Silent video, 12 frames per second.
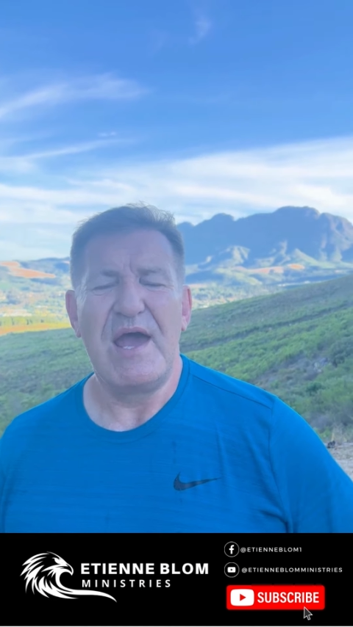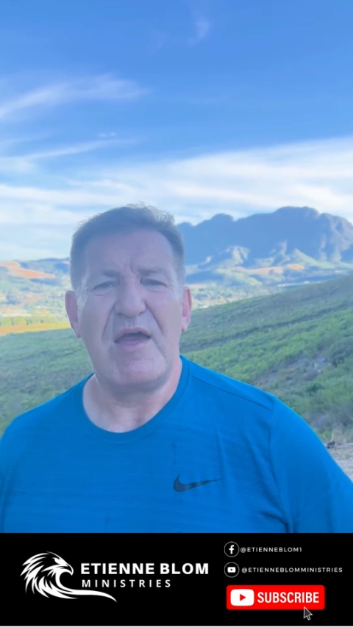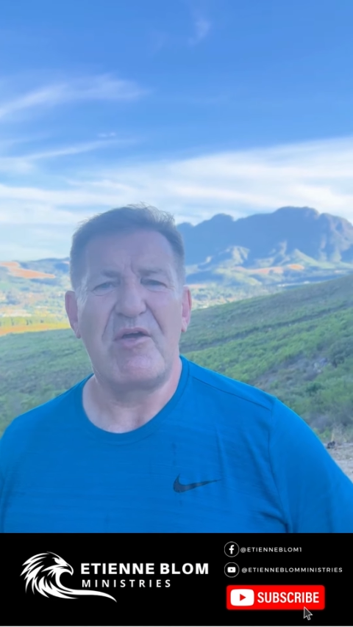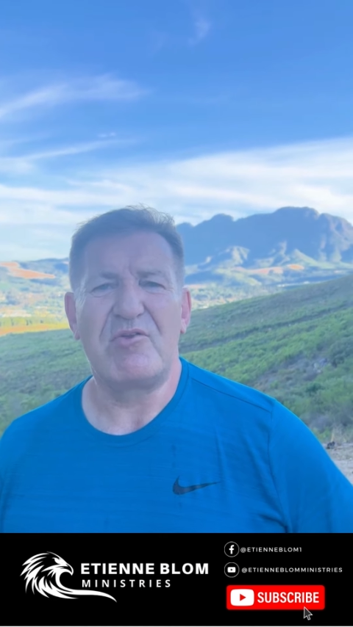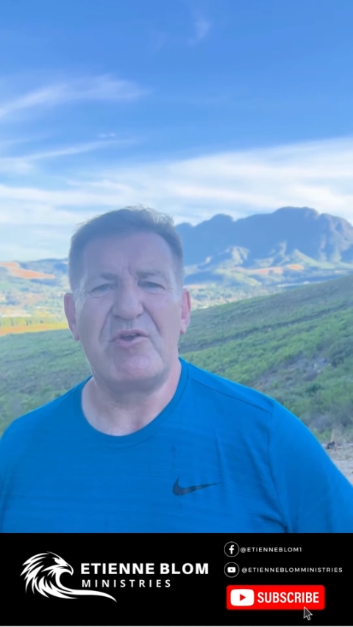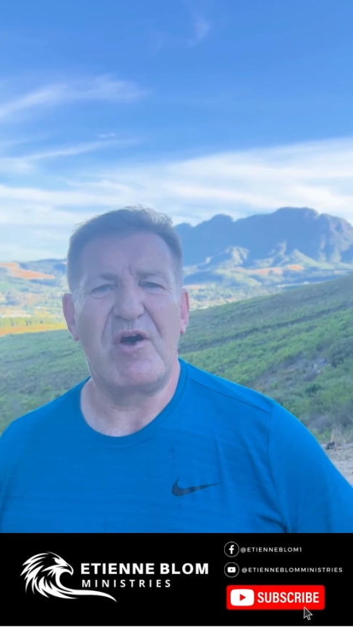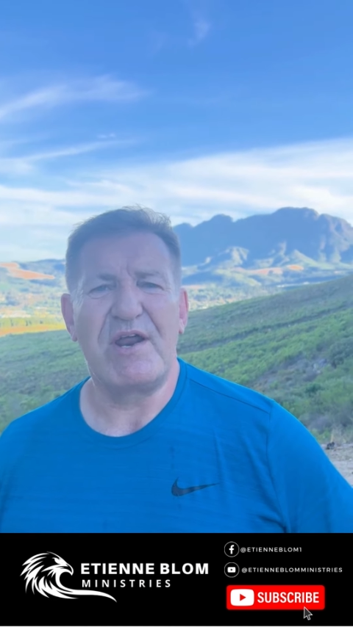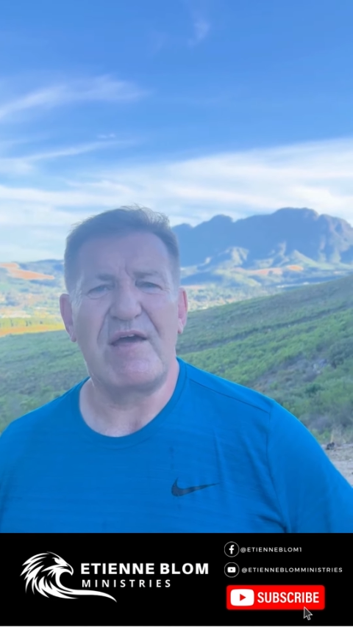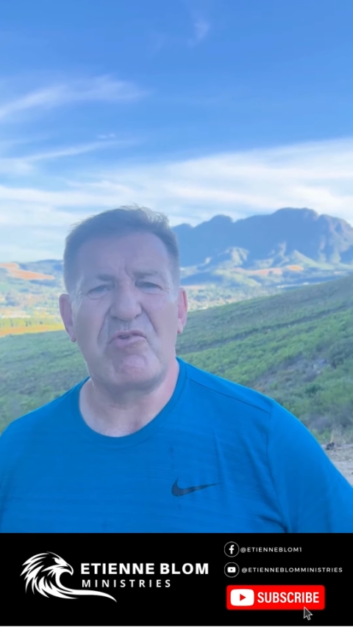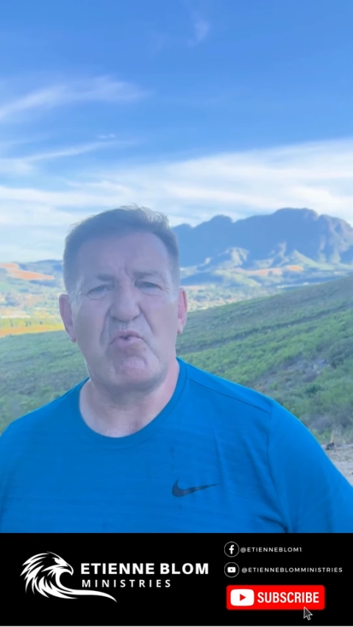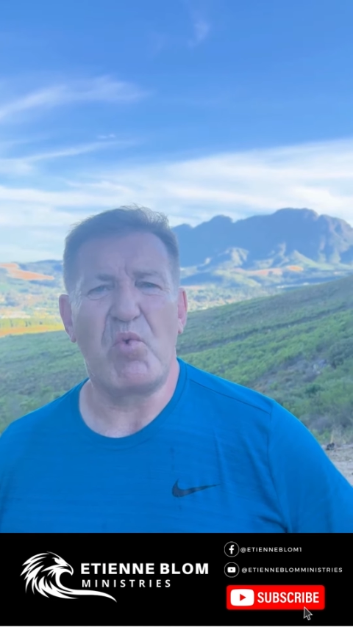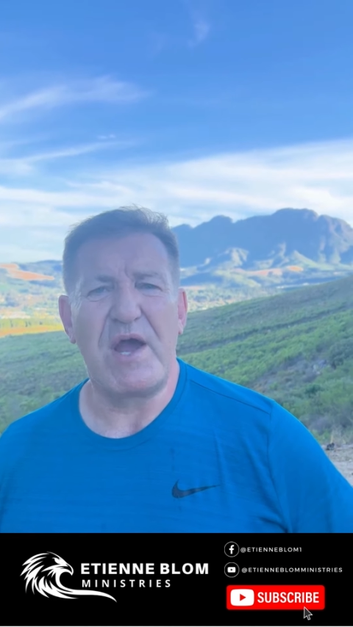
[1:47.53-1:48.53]
it's not
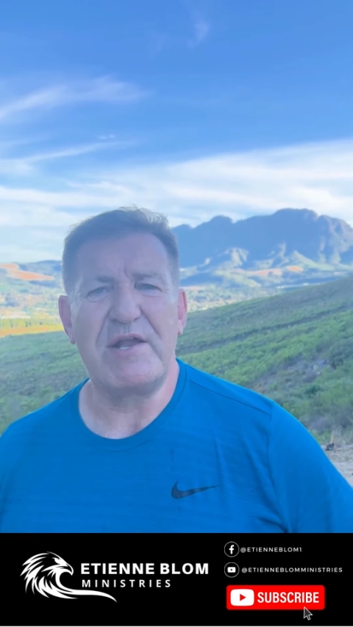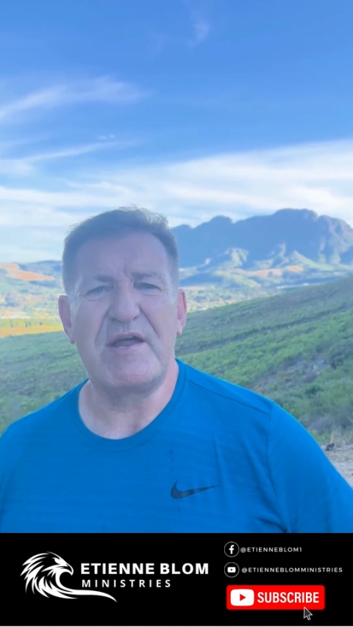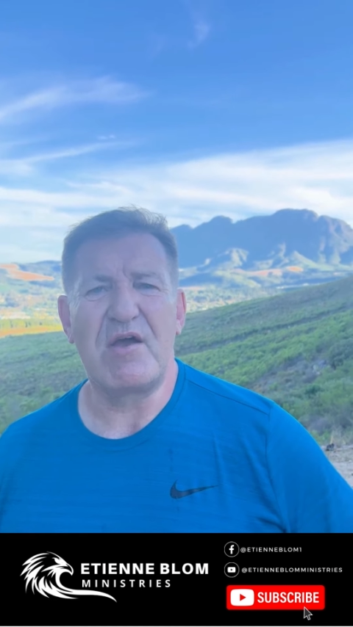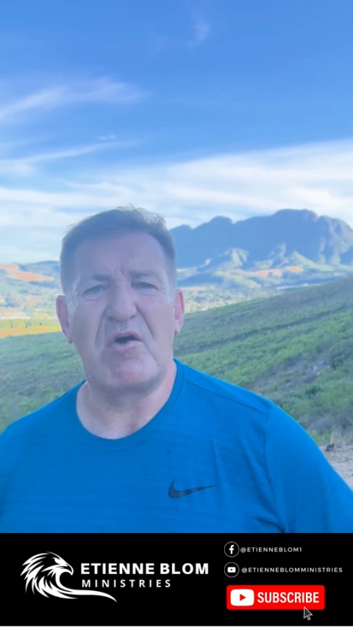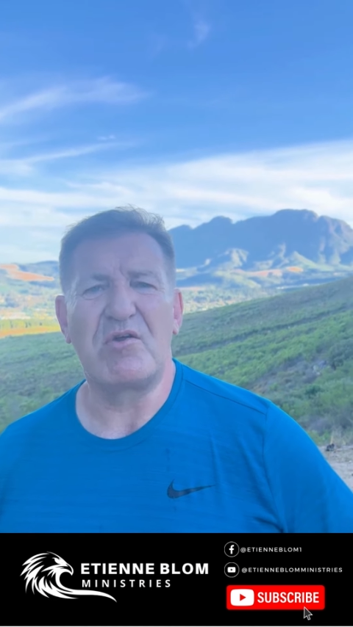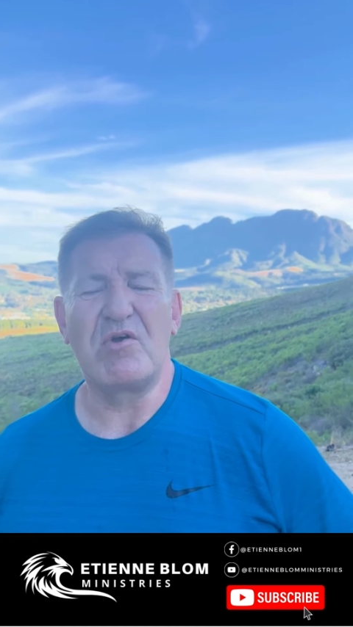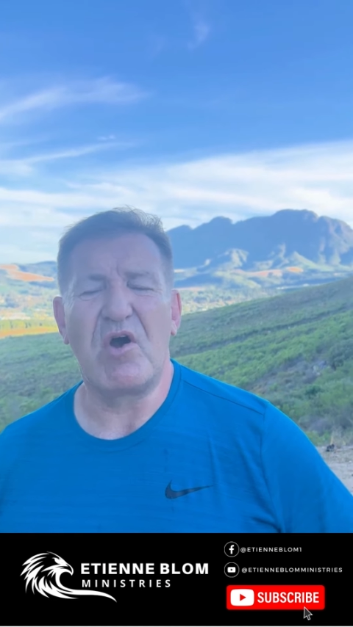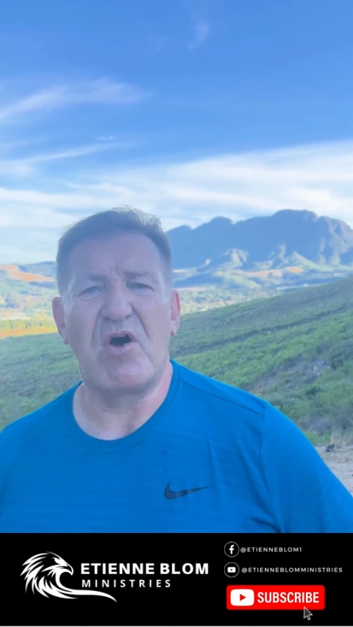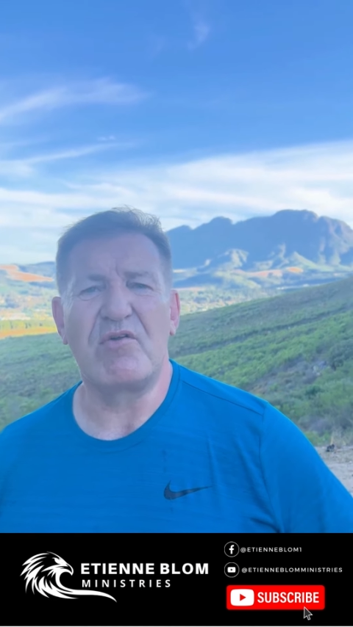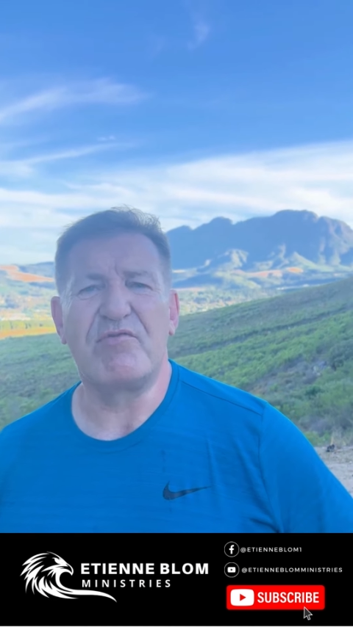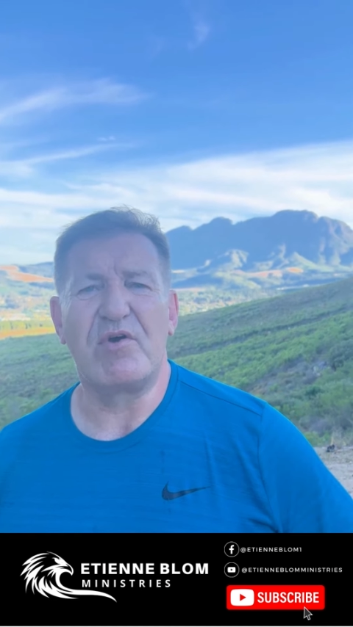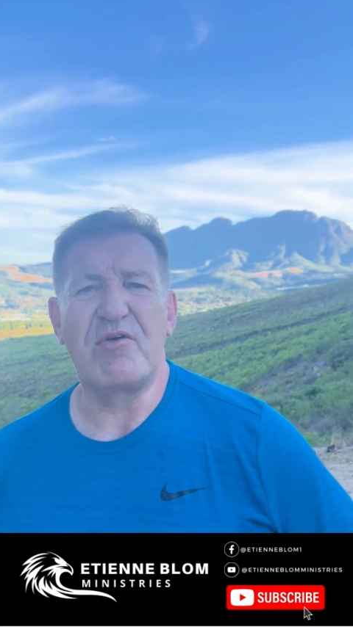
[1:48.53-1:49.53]
us waiting on
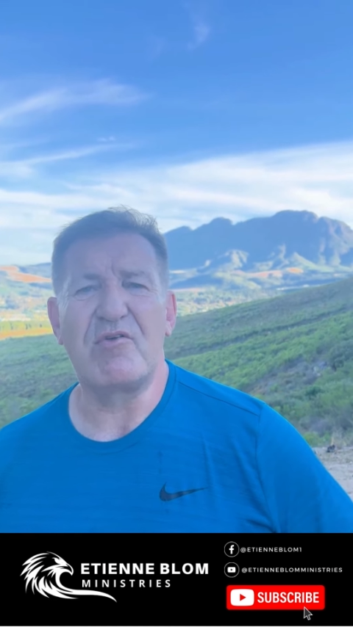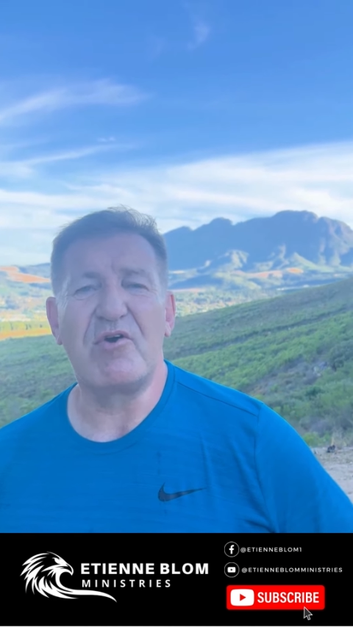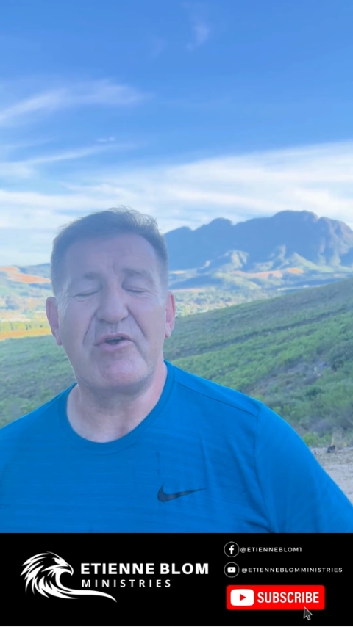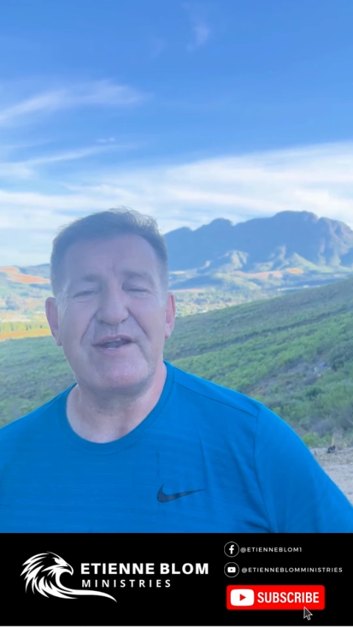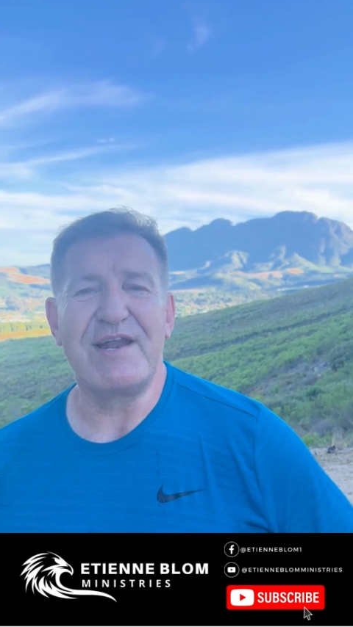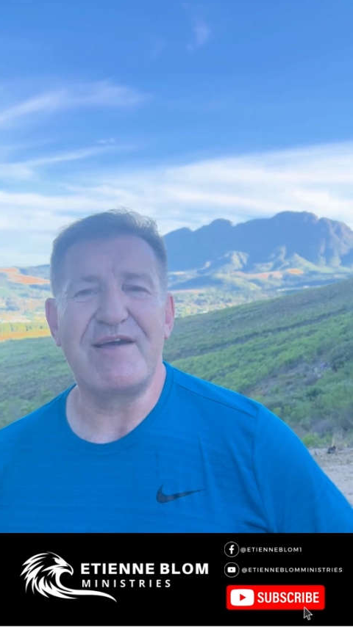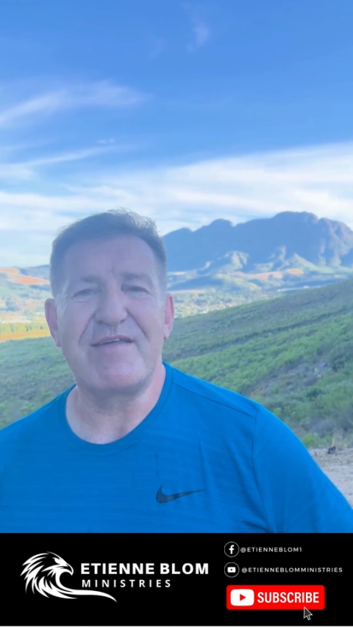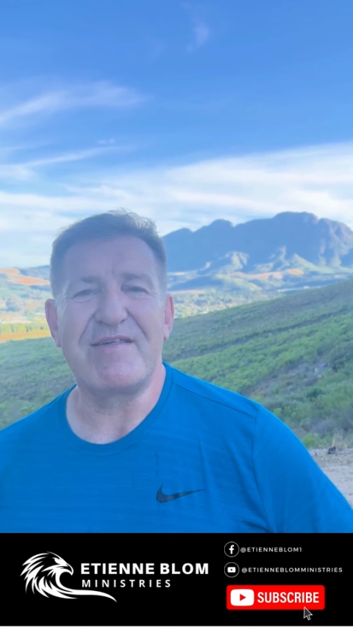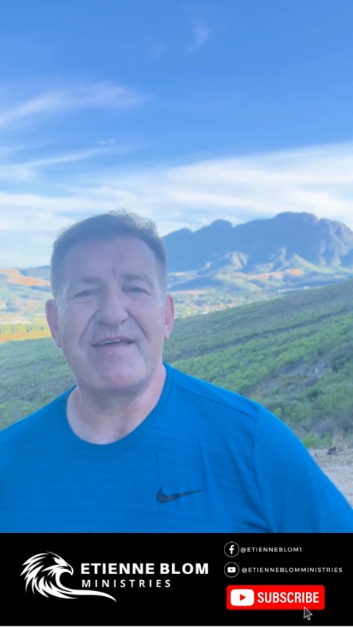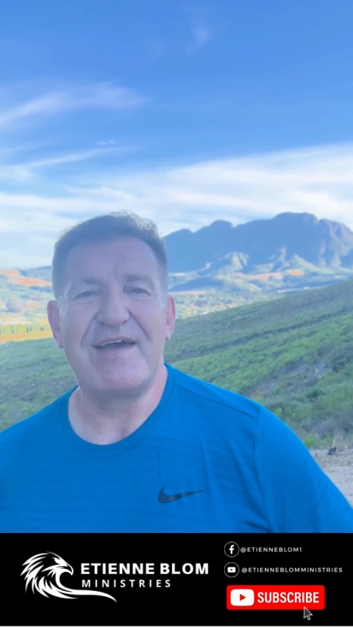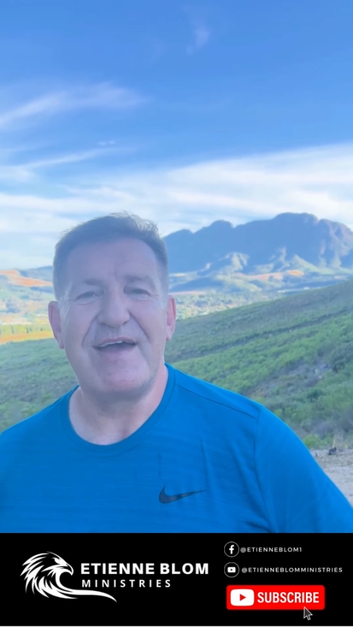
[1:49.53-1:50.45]
God for his goodness